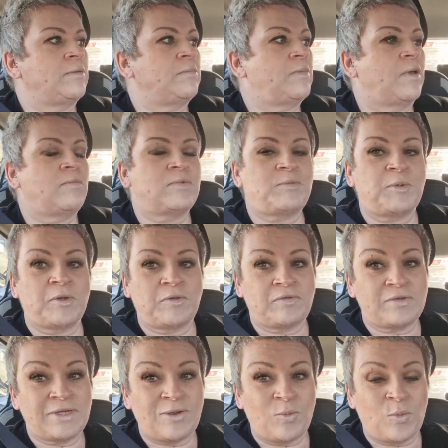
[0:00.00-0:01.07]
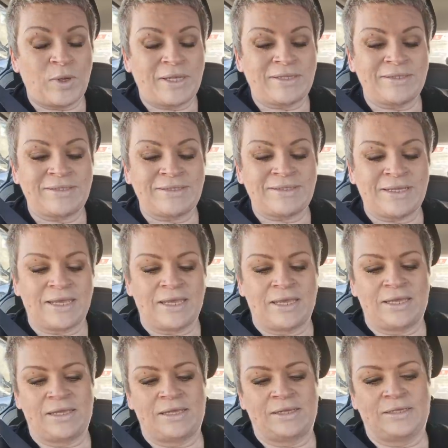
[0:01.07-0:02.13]
Mum's birthday on
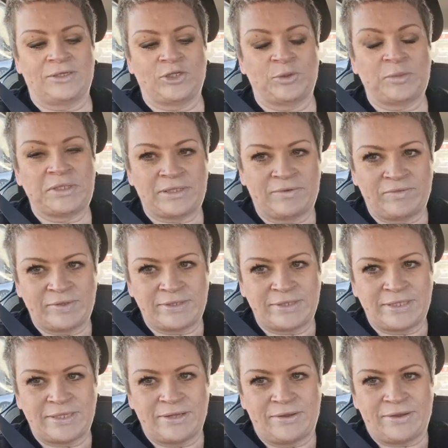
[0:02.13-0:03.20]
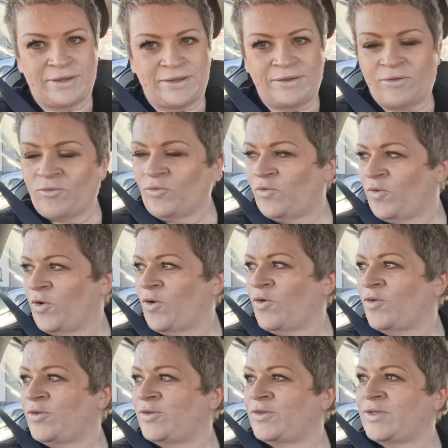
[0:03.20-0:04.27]
Wednesday. She's going to be 79, old
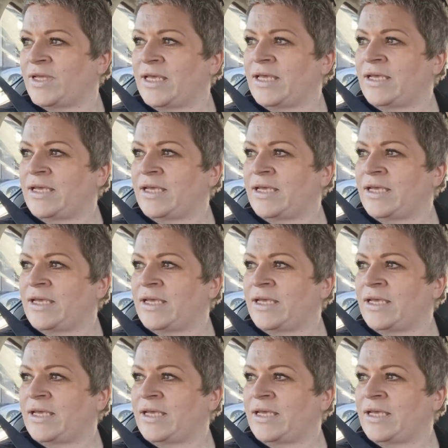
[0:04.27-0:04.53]
Floss.